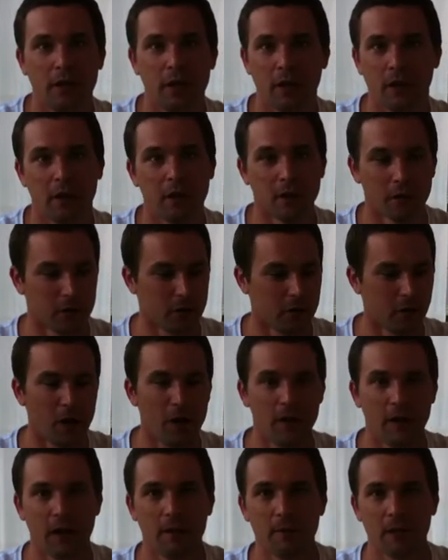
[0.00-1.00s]
You know,
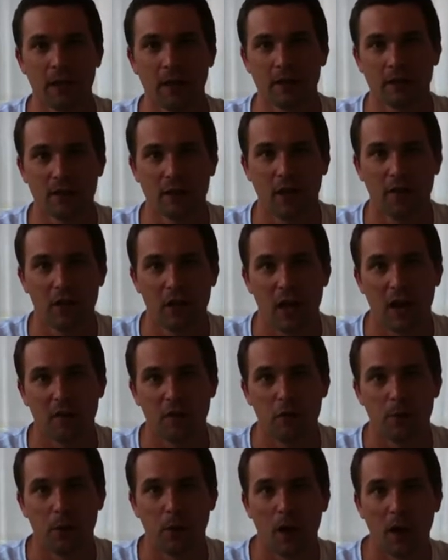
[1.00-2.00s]
go to them, get the stuff you
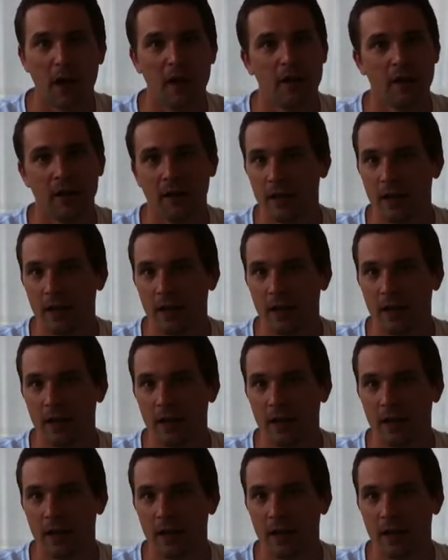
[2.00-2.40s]
have to buy.